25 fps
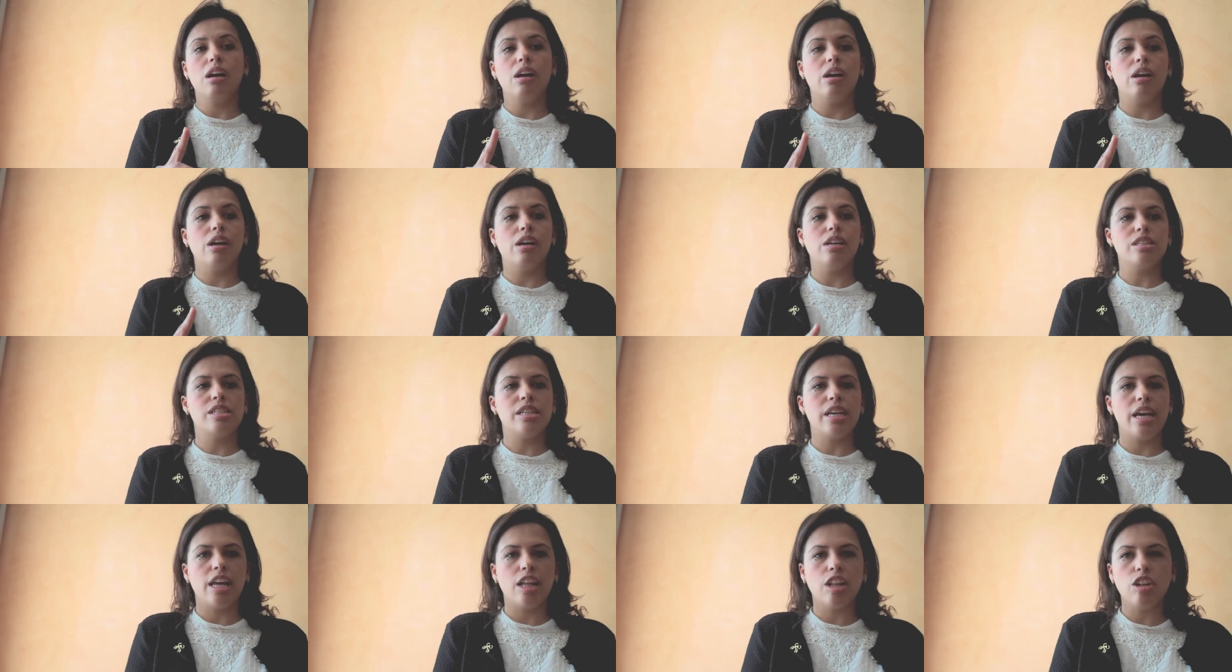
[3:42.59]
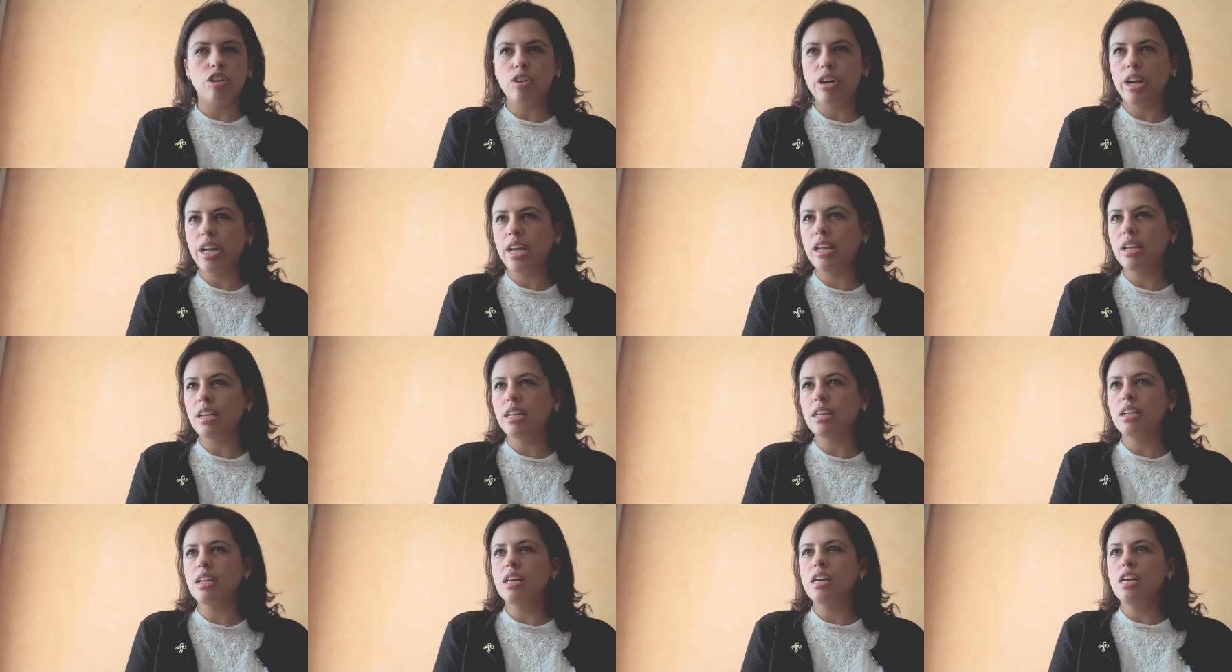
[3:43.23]
uh,
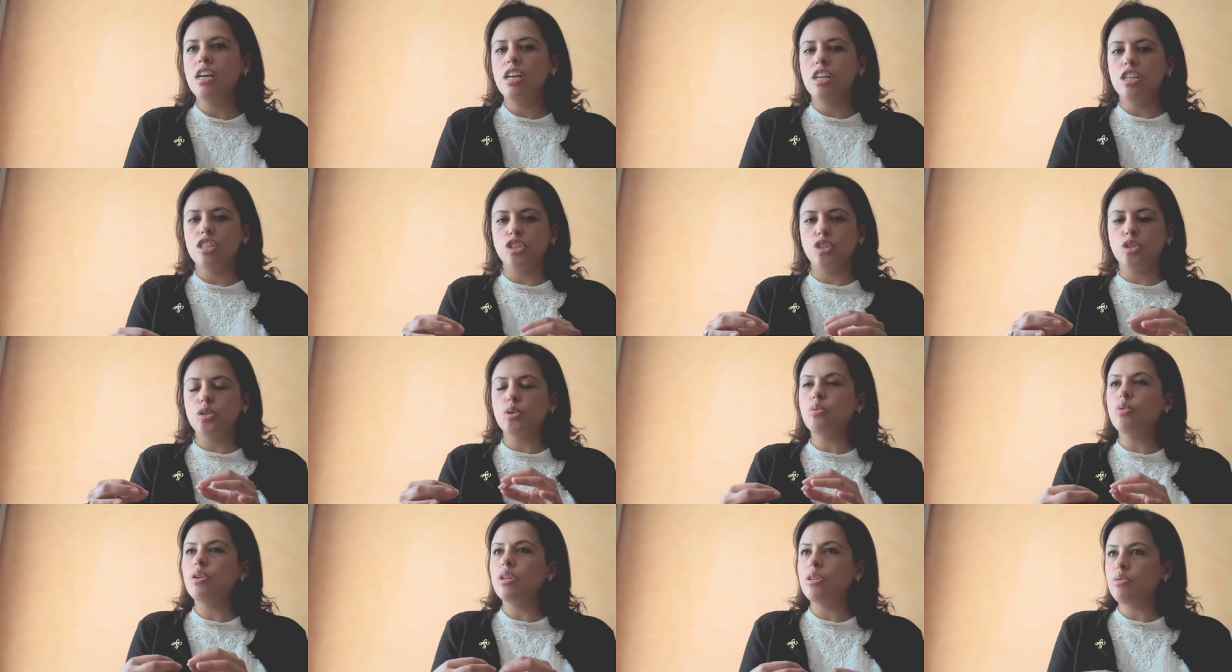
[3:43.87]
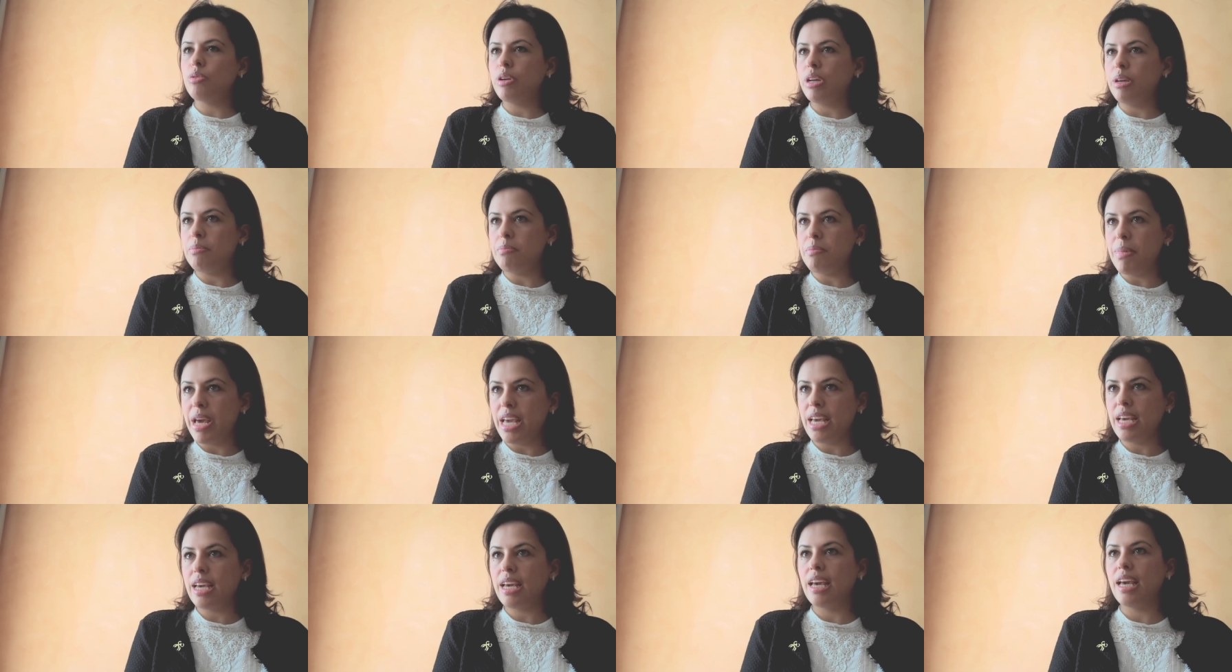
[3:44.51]
tailoring, jewelry
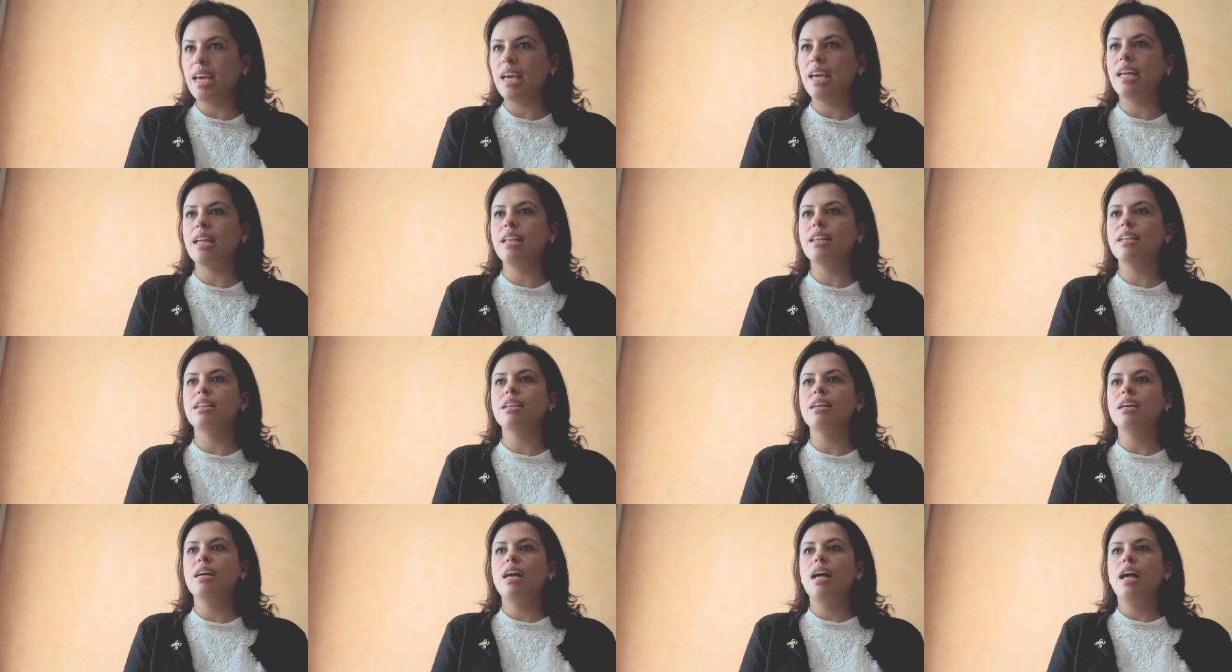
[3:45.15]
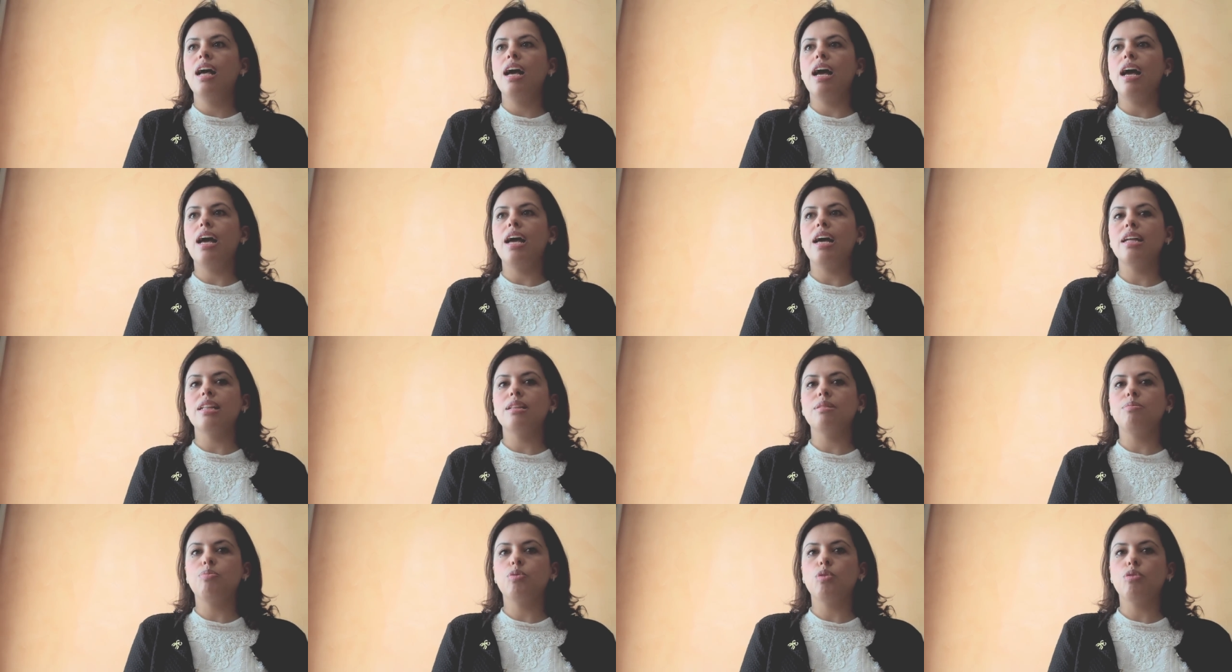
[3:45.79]
making,
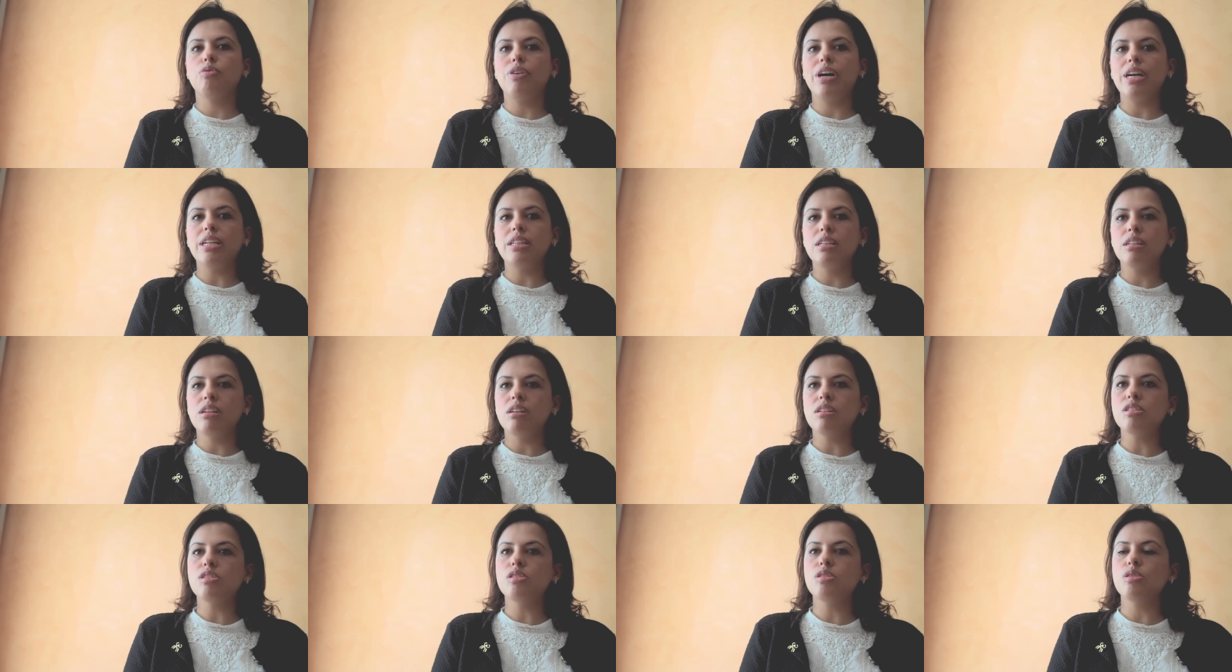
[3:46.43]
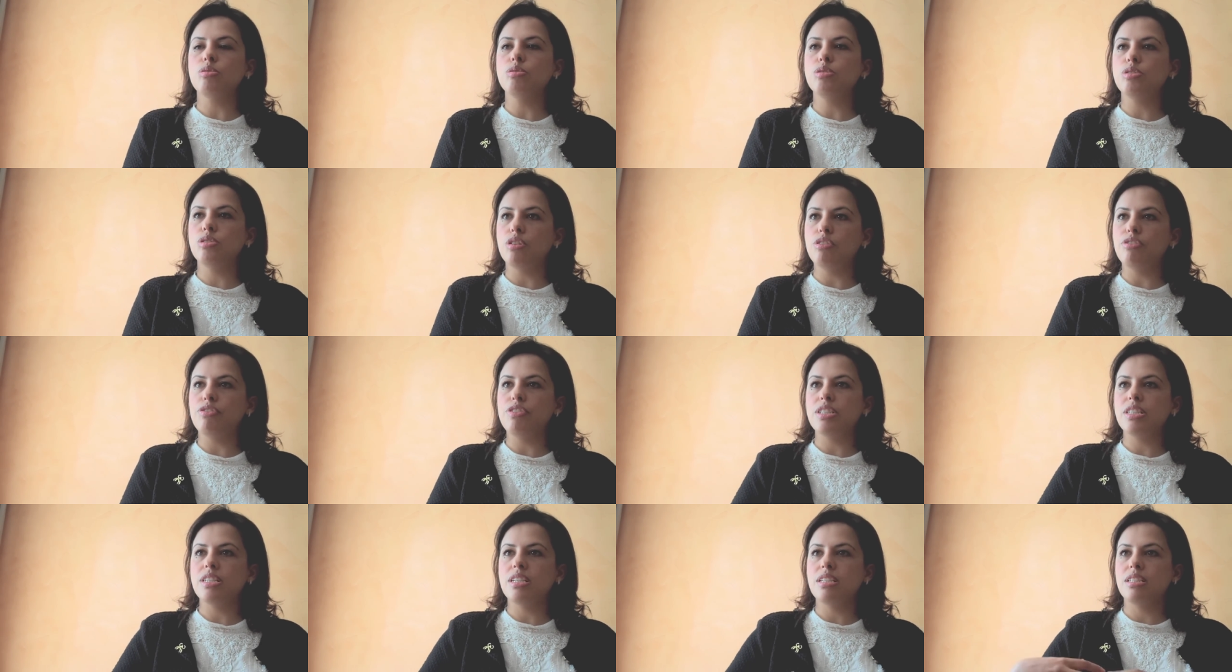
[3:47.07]
and providing also
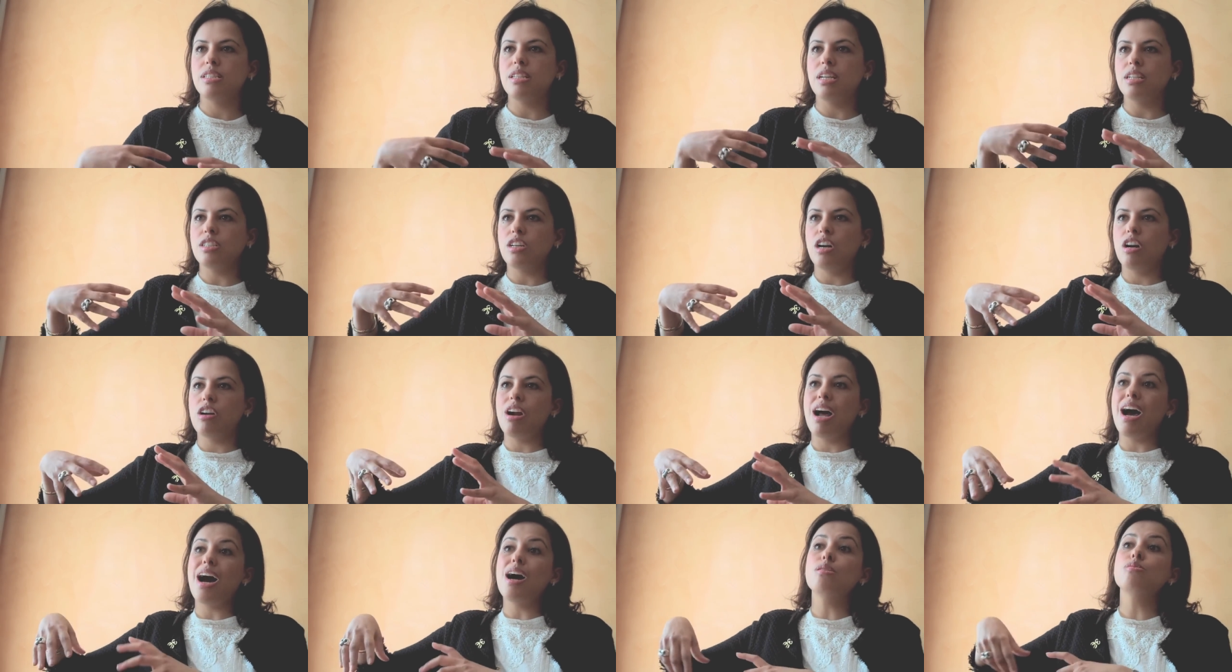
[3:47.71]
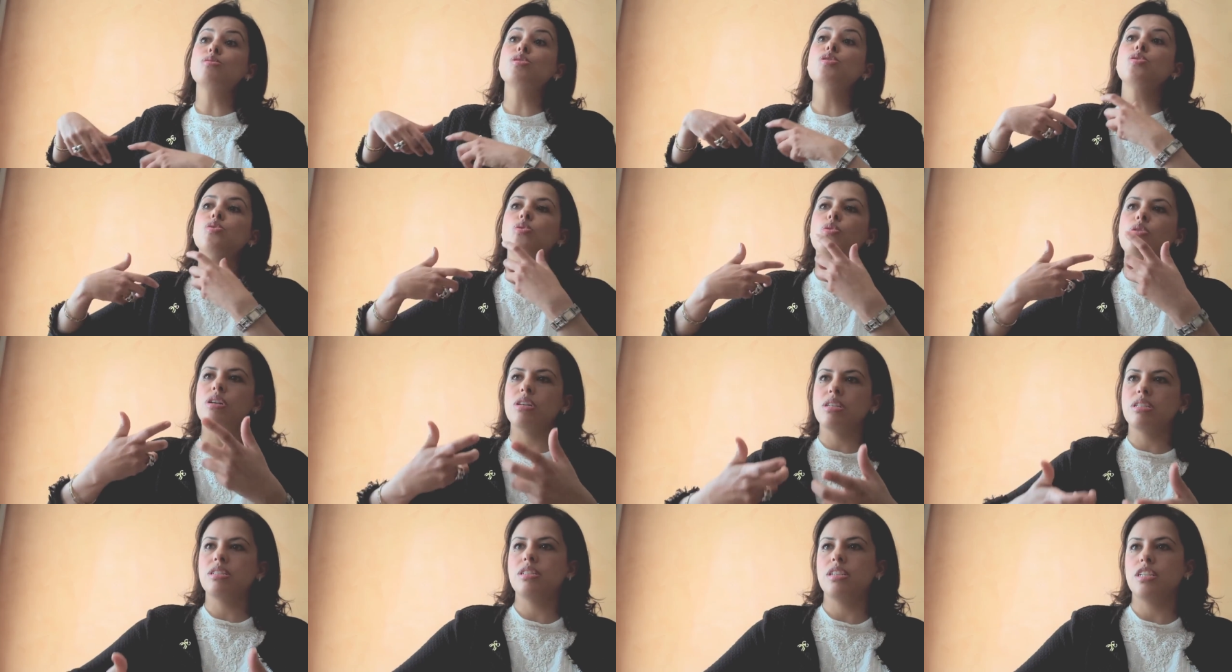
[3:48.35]
services that are
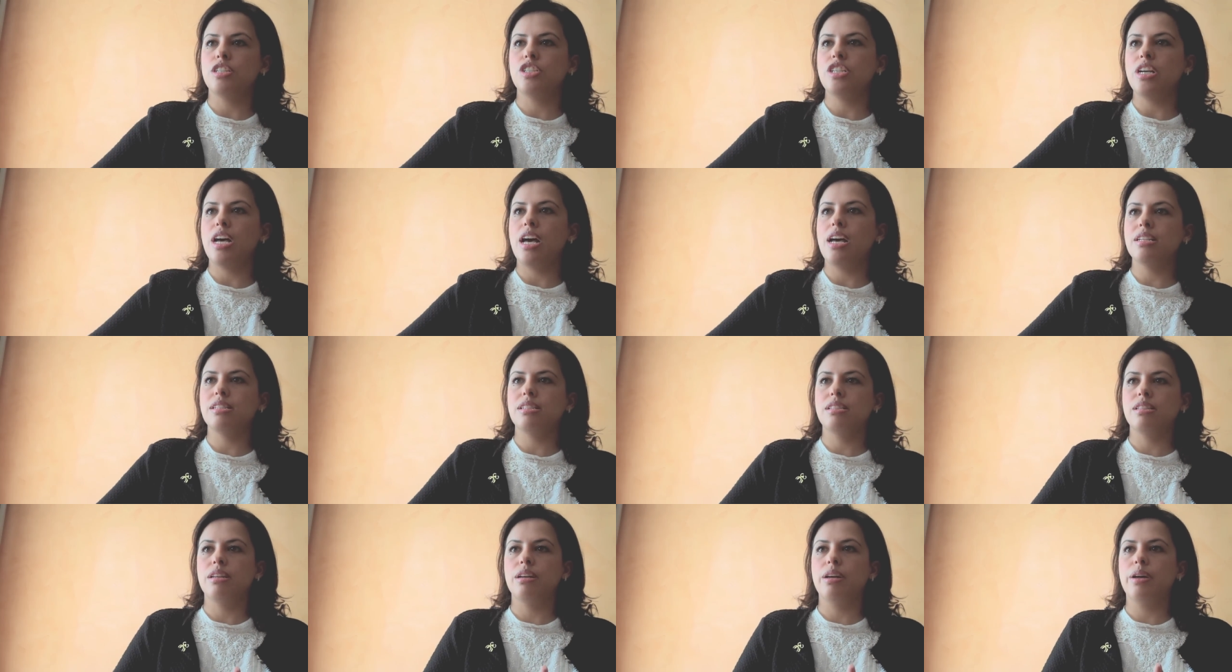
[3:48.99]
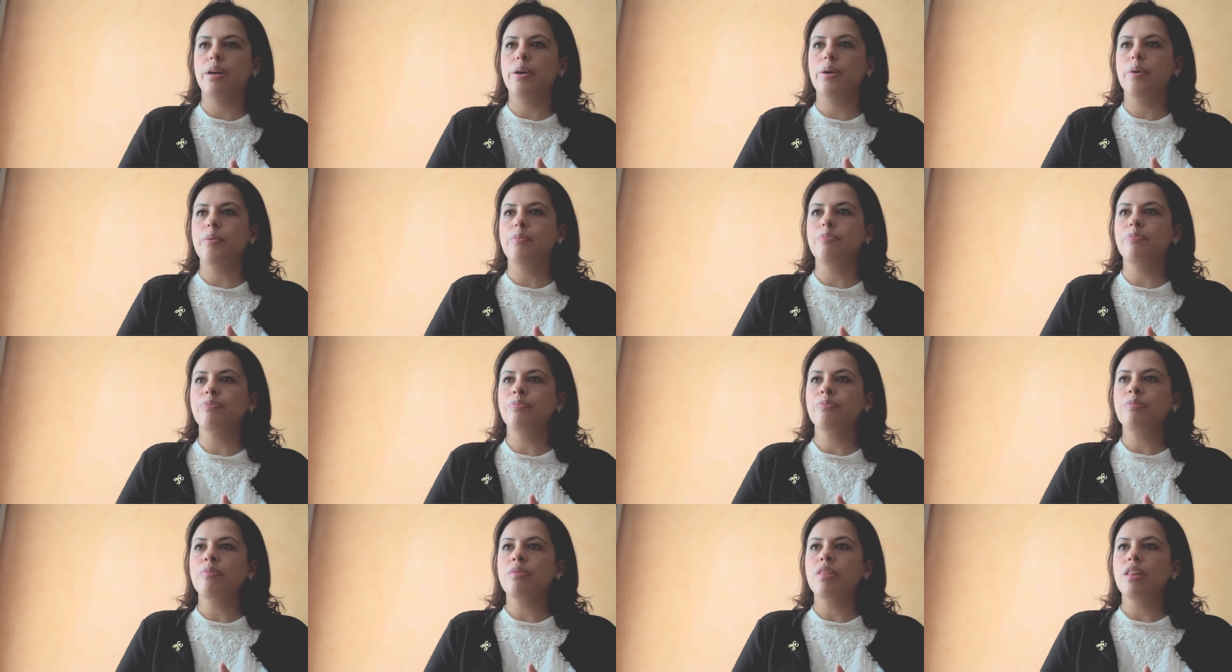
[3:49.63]
outsourced such as the
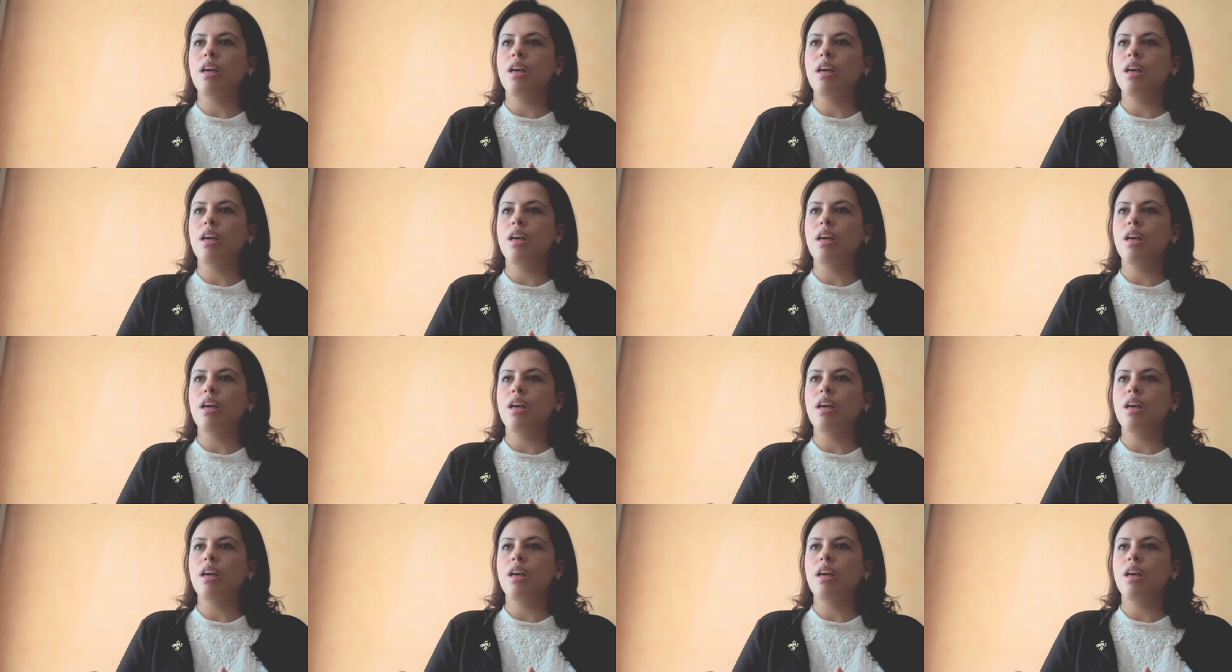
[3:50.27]
um,